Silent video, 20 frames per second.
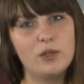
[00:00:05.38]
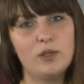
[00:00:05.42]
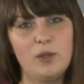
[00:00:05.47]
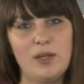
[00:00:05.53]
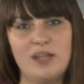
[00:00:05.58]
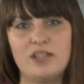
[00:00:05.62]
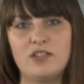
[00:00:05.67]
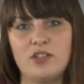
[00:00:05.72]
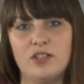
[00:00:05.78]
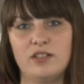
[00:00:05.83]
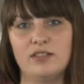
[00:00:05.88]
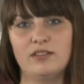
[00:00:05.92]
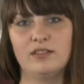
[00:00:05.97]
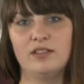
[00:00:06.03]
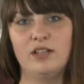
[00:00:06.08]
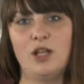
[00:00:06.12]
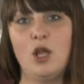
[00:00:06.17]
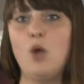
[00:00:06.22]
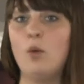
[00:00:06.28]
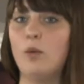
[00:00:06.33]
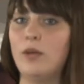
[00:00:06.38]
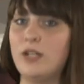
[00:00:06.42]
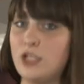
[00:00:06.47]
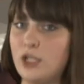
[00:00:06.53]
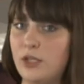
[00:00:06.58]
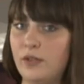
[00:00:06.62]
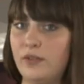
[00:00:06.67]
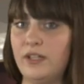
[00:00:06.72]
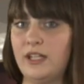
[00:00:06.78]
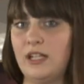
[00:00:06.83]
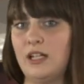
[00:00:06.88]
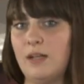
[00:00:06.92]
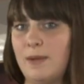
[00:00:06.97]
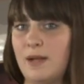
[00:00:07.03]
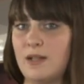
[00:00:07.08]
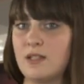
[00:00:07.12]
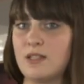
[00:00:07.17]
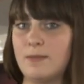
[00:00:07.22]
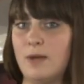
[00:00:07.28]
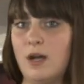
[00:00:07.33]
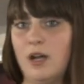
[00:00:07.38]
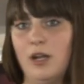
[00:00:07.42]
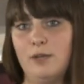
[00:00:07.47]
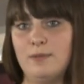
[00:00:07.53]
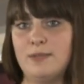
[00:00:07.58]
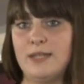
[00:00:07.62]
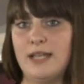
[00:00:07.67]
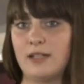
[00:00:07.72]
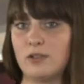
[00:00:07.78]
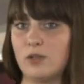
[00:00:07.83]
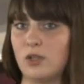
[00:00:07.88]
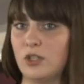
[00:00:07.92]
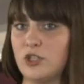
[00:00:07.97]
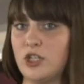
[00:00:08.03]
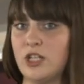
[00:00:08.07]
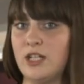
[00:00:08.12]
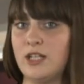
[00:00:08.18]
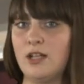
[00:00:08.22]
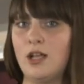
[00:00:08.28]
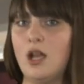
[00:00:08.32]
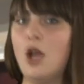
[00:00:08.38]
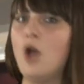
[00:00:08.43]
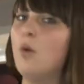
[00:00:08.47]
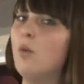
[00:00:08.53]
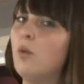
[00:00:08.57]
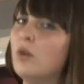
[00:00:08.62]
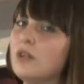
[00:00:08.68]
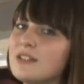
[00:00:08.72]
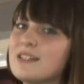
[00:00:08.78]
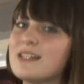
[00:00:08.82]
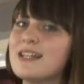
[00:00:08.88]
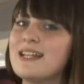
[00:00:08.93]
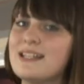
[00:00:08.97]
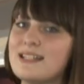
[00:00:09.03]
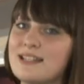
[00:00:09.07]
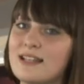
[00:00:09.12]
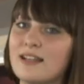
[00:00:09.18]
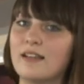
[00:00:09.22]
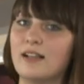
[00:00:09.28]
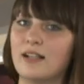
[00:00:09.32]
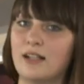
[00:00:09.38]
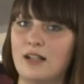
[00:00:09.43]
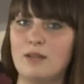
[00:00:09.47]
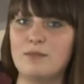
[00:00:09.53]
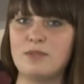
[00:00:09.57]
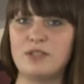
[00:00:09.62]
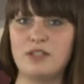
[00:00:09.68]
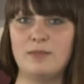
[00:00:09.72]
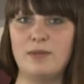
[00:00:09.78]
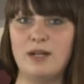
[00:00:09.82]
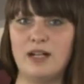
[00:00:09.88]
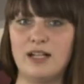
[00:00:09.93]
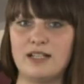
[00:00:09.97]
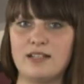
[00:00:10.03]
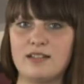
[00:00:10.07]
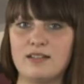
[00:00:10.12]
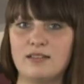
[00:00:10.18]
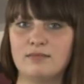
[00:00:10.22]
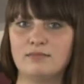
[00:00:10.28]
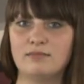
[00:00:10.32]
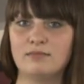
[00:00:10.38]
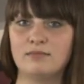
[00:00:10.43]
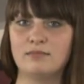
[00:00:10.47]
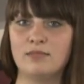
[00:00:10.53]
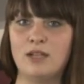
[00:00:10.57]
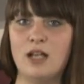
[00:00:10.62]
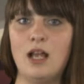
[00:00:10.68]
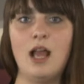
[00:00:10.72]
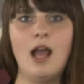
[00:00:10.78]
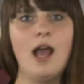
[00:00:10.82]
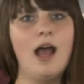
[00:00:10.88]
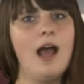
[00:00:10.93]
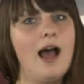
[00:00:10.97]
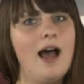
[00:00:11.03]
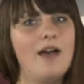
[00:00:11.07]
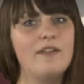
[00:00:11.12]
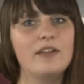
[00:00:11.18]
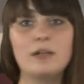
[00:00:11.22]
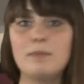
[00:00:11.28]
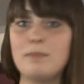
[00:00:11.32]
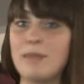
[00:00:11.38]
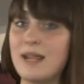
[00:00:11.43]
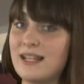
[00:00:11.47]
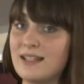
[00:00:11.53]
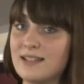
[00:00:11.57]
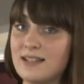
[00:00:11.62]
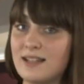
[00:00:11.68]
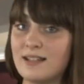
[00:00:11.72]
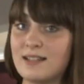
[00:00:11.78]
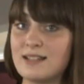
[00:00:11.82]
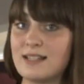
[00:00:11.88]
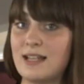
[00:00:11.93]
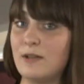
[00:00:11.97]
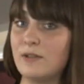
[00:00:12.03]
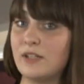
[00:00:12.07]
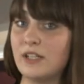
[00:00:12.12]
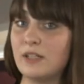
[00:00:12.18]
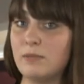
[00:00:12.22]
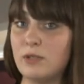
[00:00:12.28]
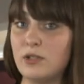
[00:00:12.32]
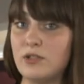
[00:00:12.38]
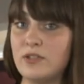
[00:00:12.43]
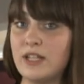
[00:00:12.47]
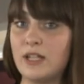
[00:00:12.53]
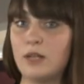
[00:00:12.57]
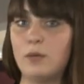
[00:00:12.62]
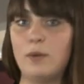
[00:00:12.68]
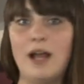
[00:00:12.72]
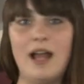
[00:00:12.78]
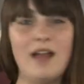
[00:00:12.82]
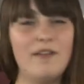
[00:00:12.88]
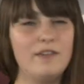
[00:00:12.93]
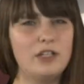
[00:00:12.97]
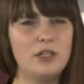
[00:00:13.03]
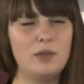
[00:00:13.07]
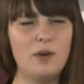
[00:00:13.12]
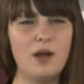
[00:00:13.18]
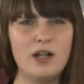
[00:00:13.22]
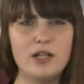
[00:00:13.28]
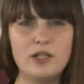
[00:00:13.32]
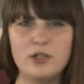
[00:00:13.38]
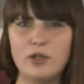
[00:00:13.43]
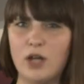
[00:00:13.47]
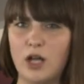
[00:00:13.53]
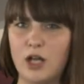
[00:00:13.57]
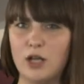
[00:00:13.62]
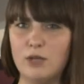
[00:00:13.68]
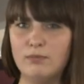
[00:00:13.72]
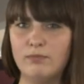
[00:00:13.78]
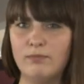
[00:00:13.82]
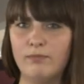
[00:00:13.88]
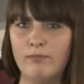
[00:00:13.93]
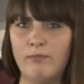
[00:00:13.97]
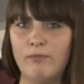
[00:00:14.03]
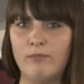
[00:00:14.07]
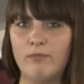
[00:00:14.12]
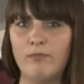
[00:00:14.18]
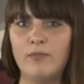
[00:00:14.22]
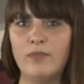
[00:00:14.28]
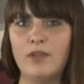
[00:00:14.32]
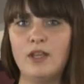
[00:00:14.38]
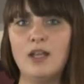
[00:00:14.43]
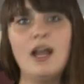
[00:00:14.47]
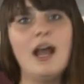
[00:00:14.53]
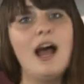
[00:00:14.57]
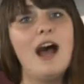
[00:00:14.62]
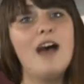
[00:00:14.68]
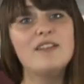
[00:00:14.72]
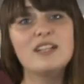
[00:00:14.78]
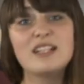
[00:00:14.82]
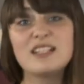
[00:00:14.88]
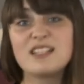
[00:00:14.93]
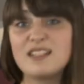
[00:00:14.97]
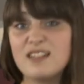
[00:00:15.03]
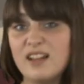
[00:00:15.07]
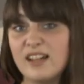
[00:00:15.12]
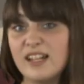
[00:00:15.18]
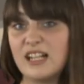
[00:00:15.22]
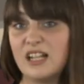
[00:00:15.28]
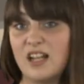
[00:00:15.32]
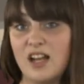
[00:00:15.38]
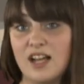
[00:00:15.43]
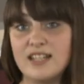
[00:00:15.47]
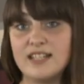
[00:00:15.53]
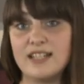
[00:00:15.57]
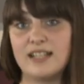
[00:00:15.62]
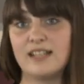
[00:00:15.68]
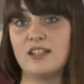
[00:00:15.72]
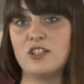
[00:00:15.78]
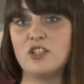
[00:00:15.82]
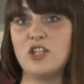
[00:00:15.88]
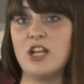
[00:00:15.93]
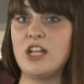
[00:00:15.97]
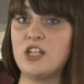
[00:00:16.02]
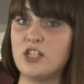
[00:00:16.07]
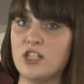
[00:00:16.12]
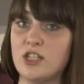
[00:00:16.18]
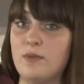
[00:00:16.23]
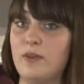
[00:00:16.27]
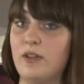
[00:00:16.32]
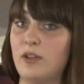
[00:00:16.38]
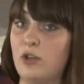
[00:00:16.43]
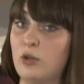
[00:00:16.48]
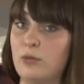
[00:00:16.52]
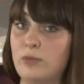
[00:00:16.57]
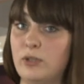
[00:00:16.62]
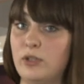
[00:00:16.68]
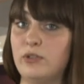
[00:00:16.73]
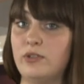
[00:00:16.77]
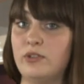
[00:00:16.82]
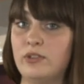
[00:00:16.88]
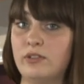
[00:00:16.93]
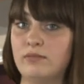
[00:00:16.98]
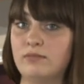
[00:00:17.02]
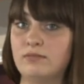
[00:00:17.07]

a question. When you think about smart home technology, what is it that comes to mind? Having amazing sounding music wherever you are in your home? Having stunning lighting that changes with your mood?